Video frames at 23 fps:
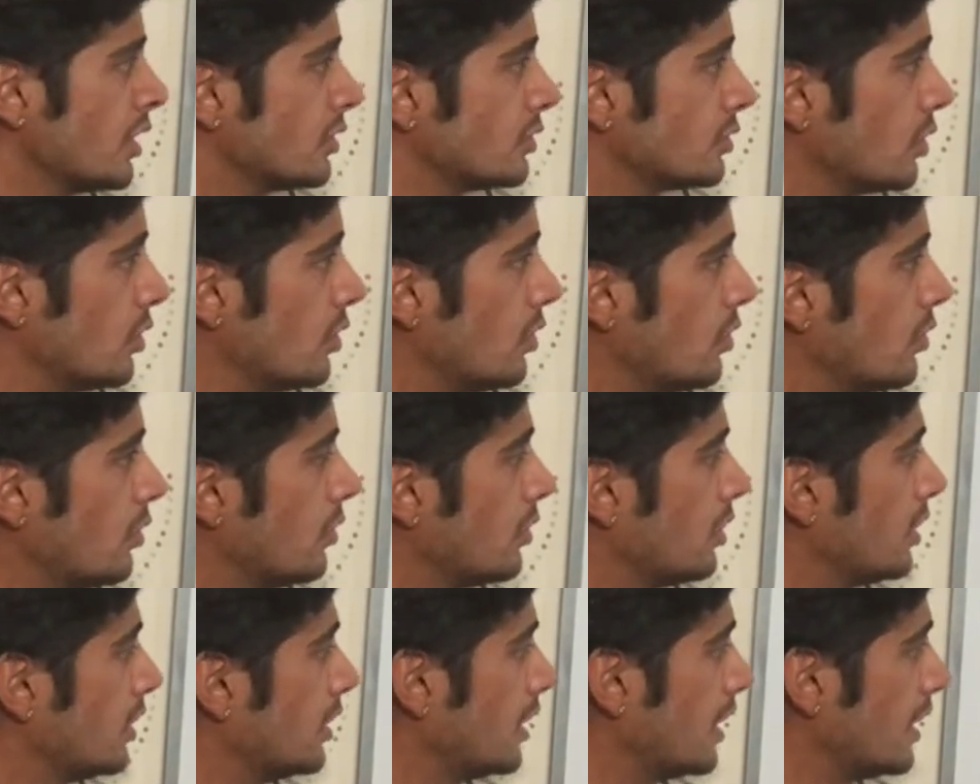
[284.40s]

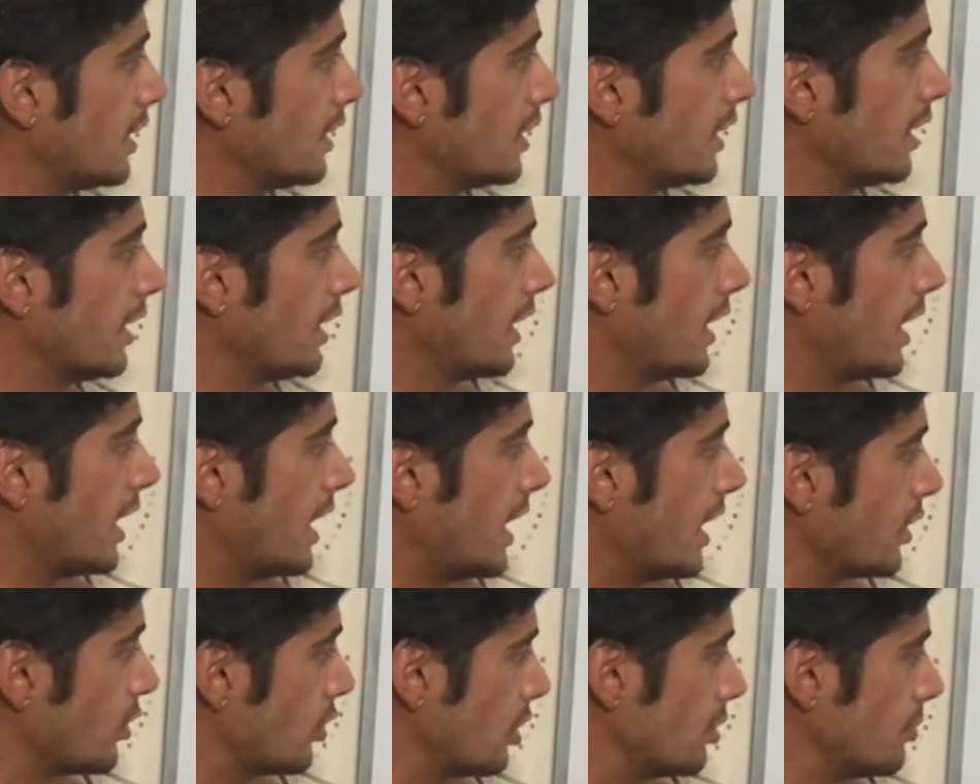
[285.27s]
So
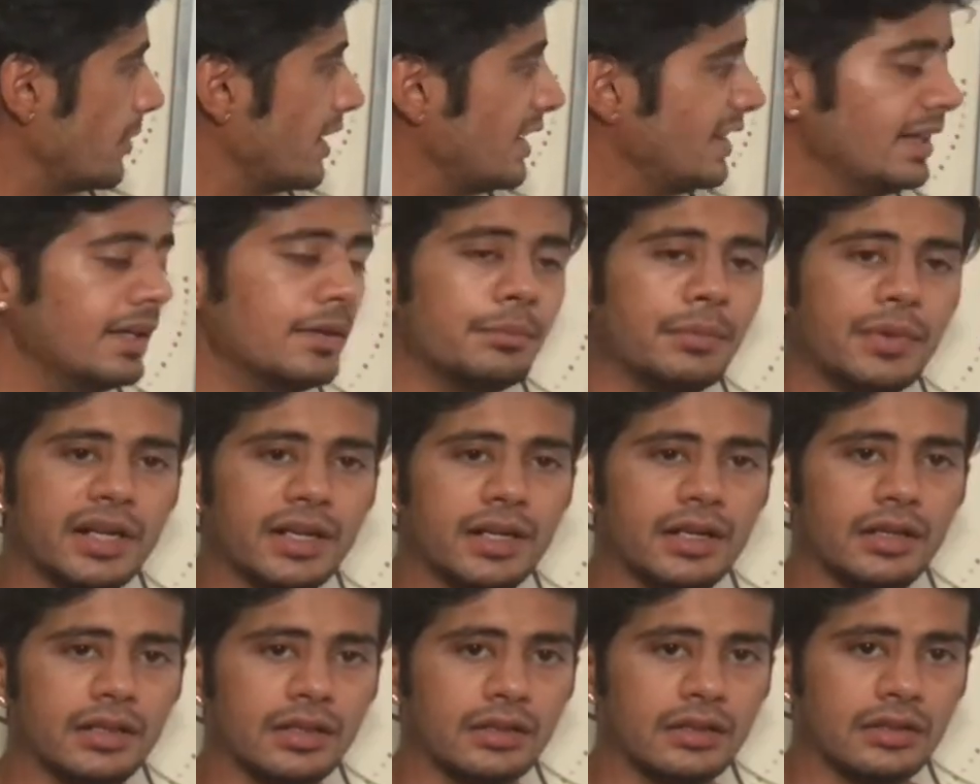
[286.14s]
I got my
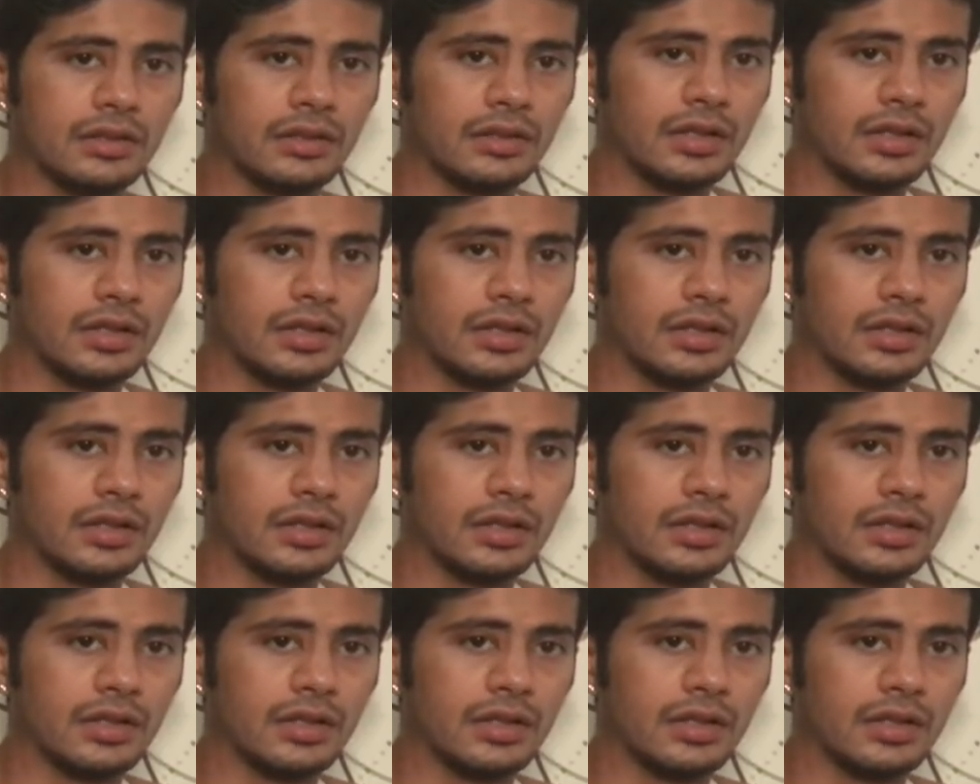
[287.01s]
limit.